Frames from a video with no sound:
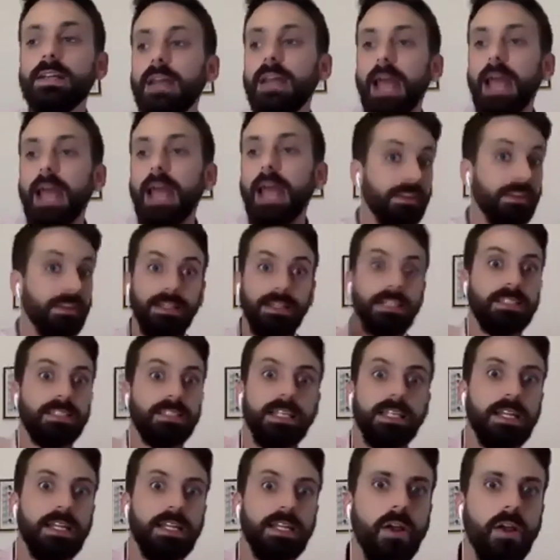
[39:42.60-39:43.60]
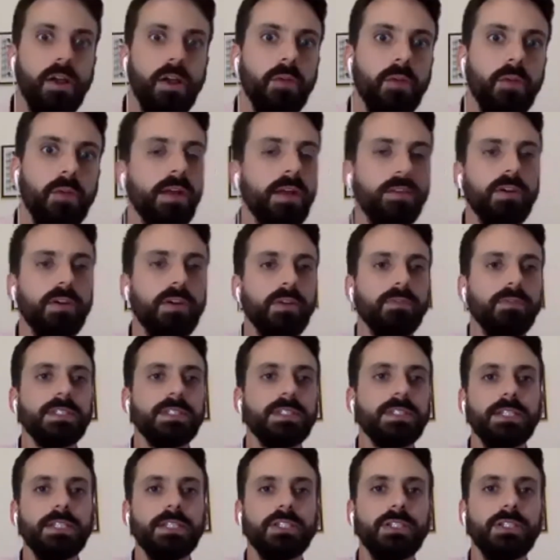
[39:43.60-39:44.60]
and listen in on whatever
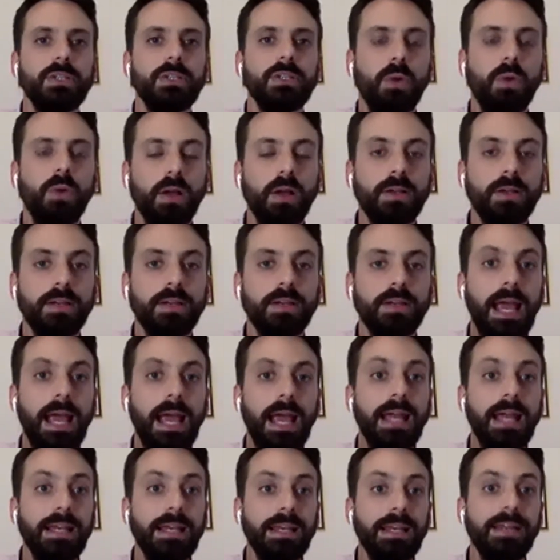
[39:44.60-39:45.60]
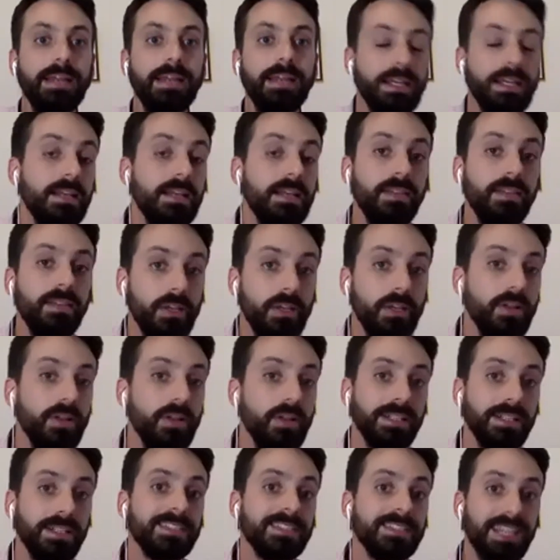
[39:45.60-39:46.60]
conversation you want. And in the
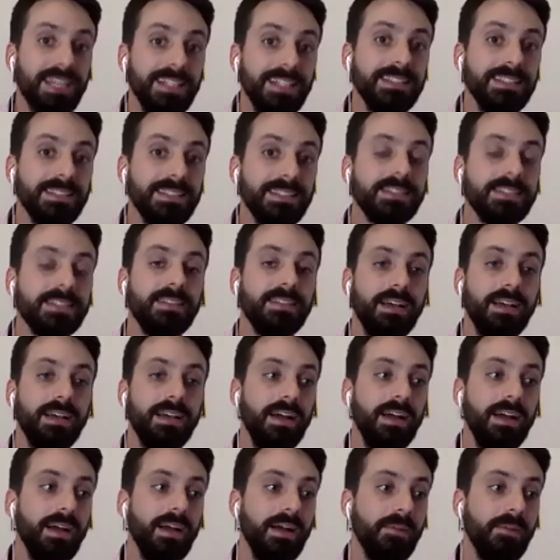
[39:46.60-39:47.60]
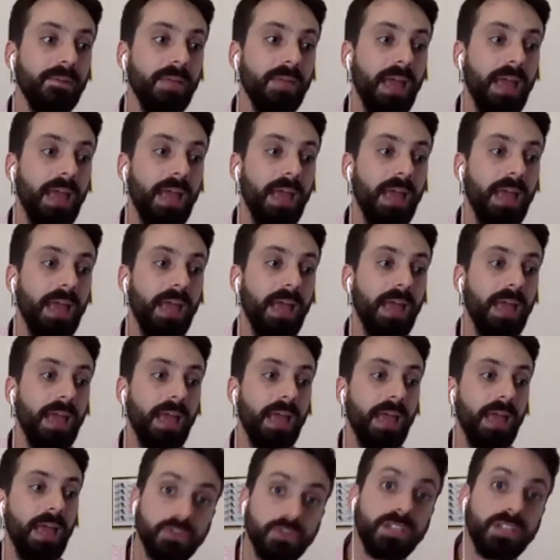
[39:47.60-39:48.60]
United States um, and in
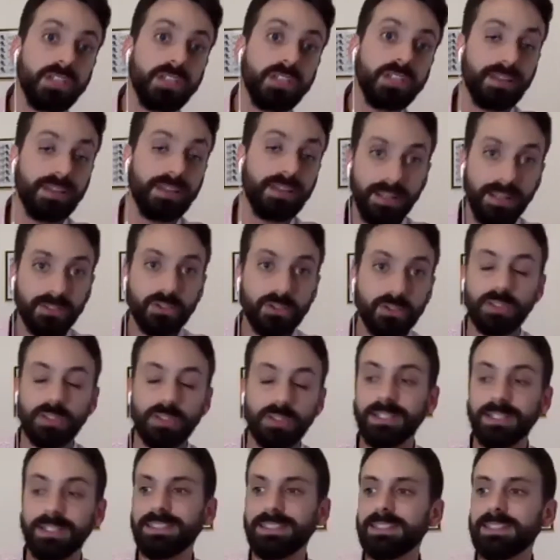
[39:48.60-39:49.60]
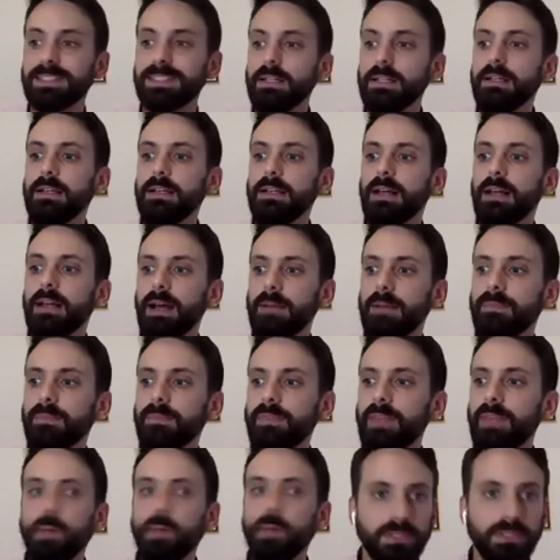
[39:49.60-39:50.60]
most other countries, um,
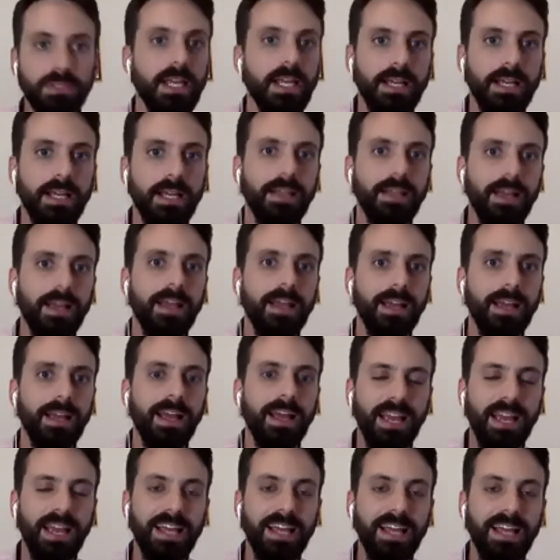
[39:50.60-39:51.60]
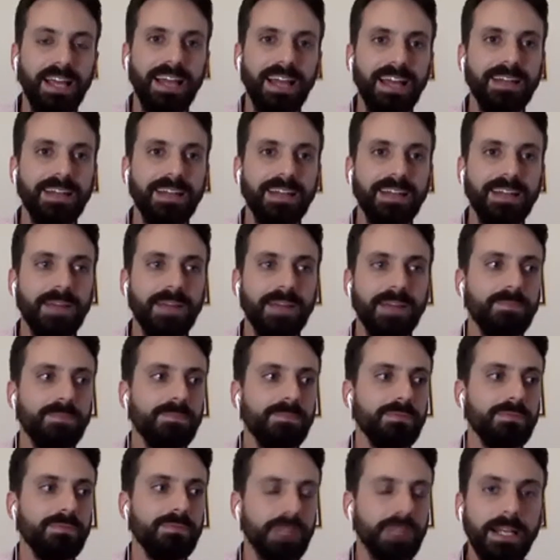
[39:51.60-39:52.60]
there was a, a, a, a
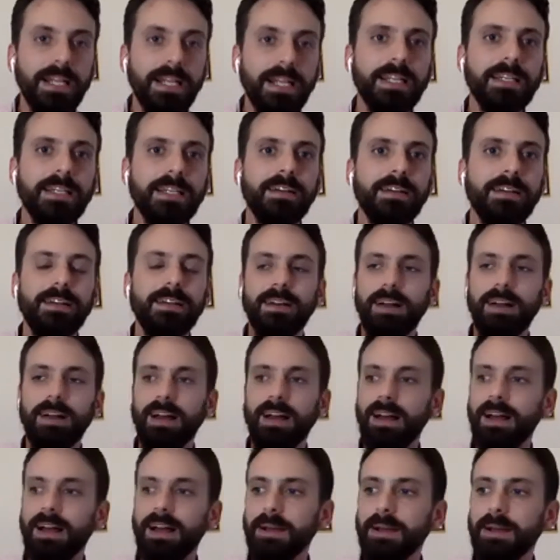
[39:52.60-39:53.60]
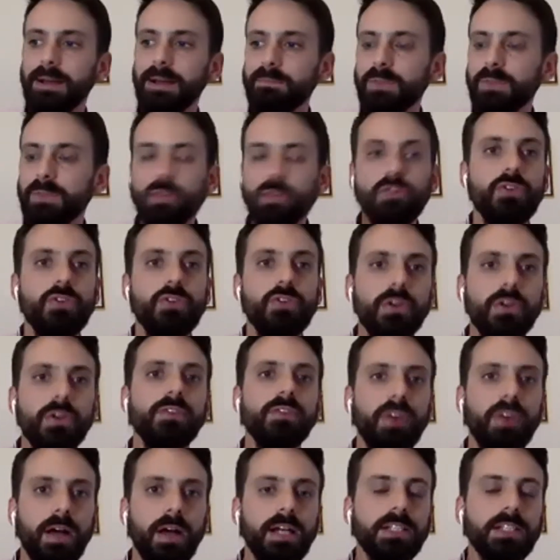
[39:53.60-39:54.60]
pretty um,
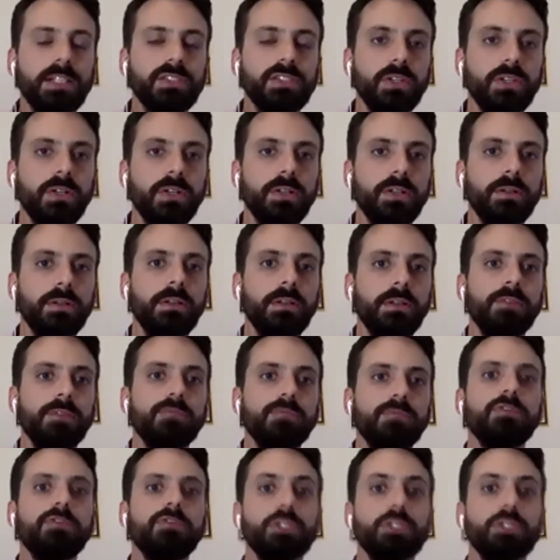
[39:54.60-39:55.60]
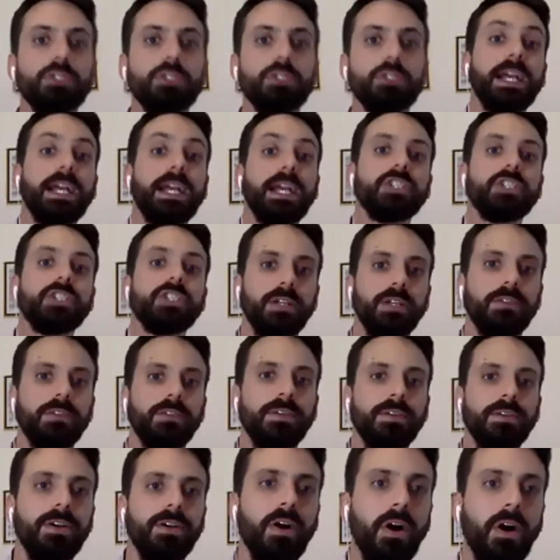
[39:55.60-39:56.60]
universal rejection
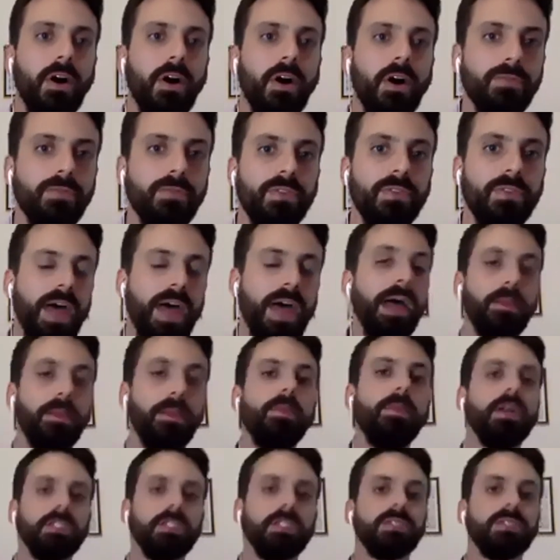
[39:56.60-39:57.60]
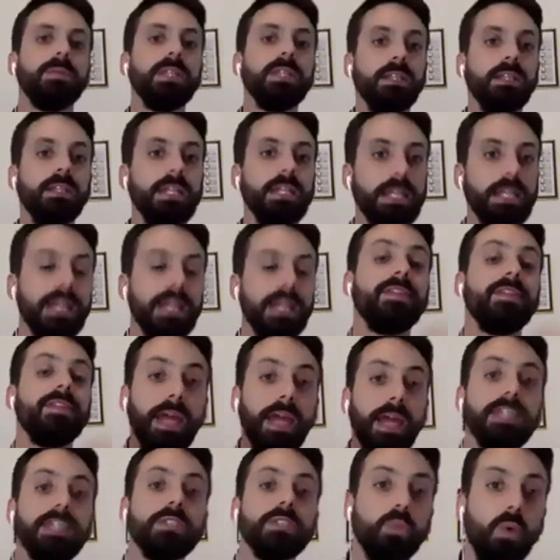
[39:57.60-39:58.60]
of that possibility. And
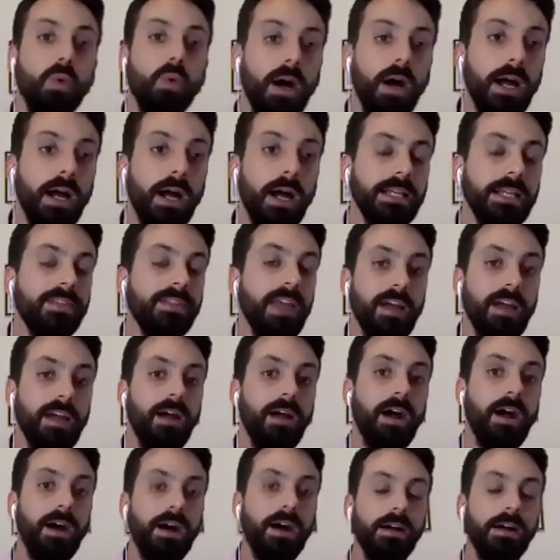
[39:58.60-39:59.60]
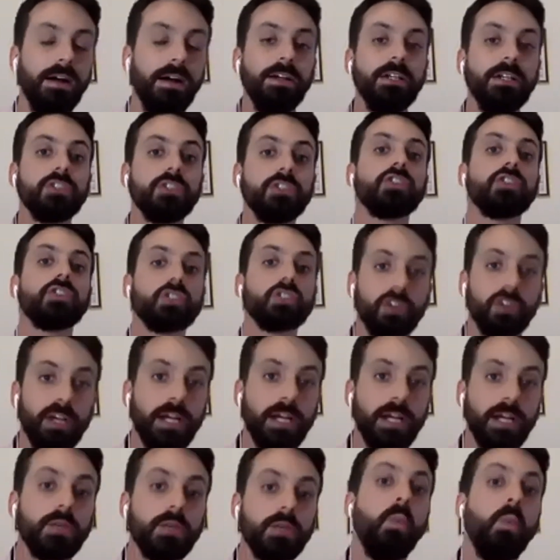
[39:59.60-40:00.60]
that is why there are
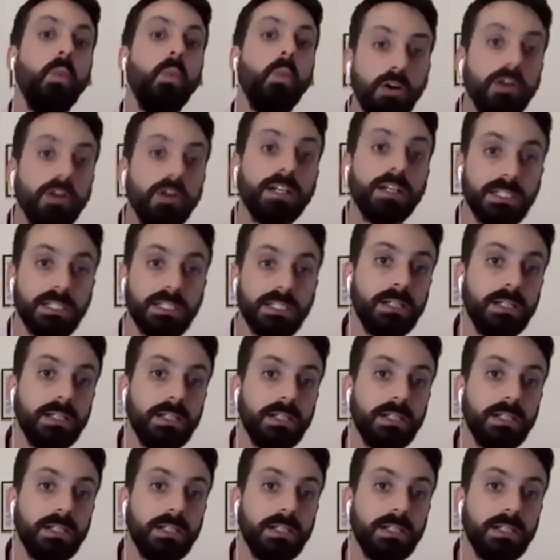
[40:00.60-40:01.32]
strict warrant